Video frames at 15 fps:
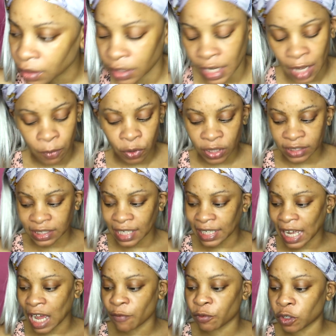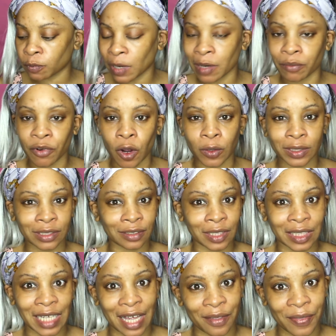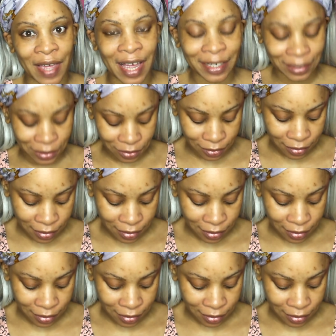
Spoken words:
Yeah, I'm gonna start carving out my brows to look like that.